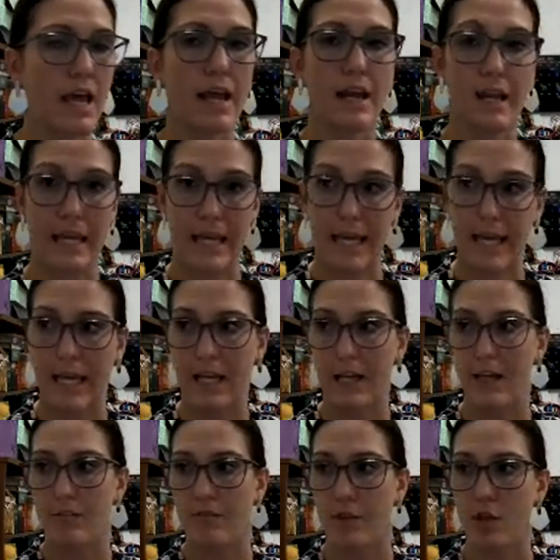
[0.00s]
And again,
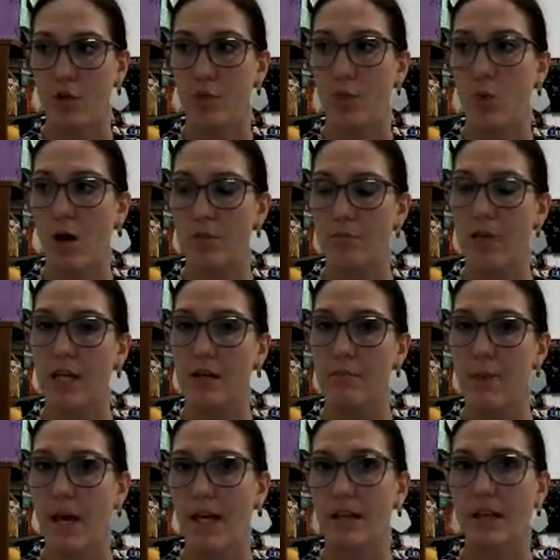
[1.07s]
if you want me to
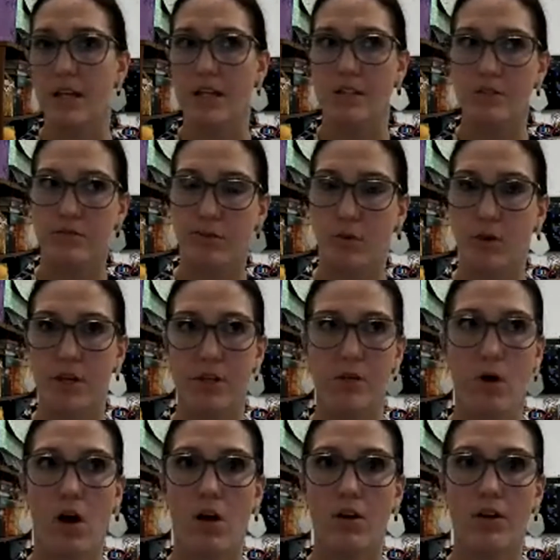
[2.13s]
make these for you,
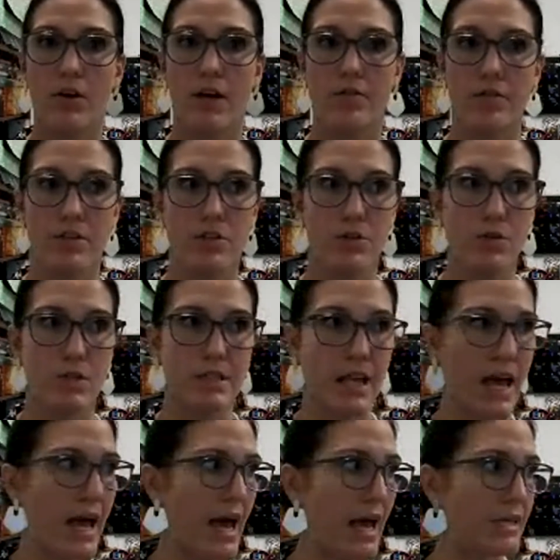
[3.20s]
all you have to do is
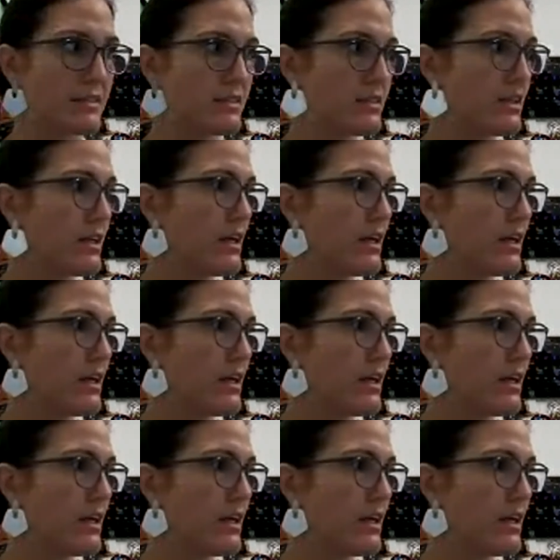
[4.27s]
ask.